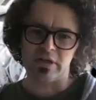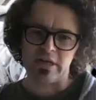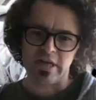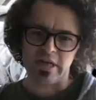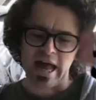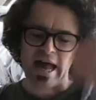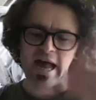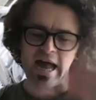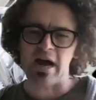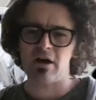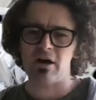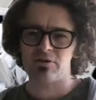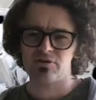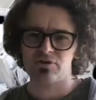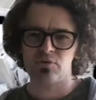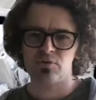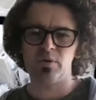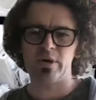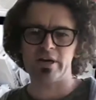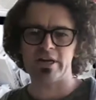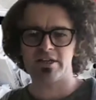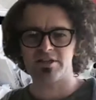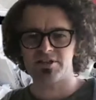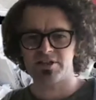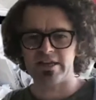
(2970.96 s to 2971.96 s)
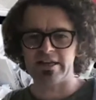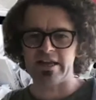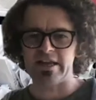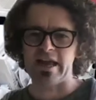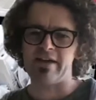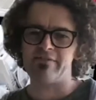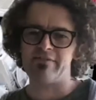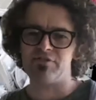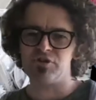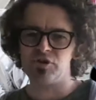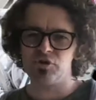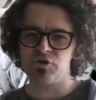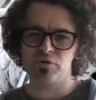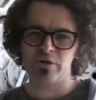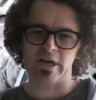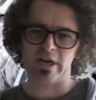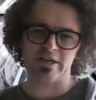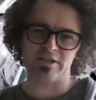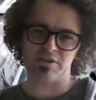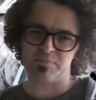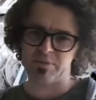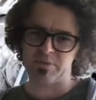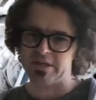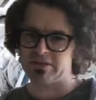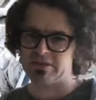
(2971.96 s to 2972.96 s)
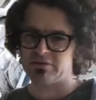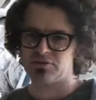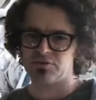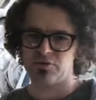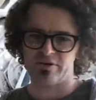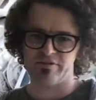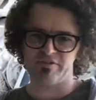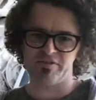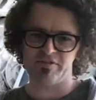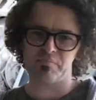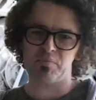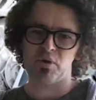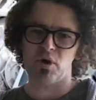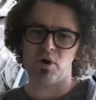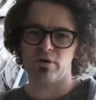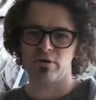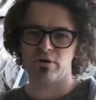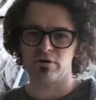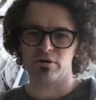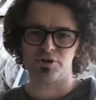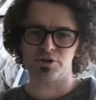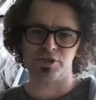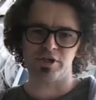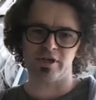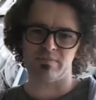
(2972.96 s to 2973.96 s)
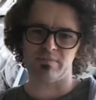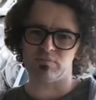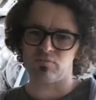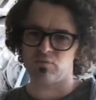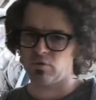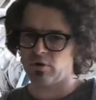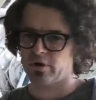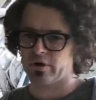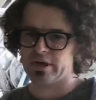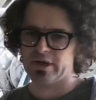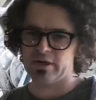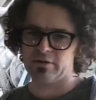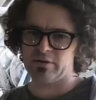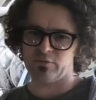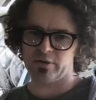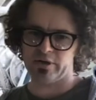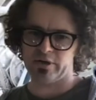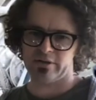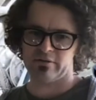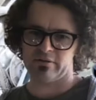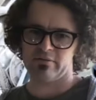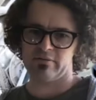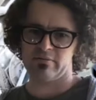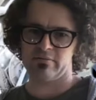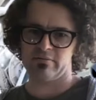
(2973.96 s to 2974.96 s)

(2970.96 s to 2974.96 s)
How, to what extent have you guys been sort of in partnership working with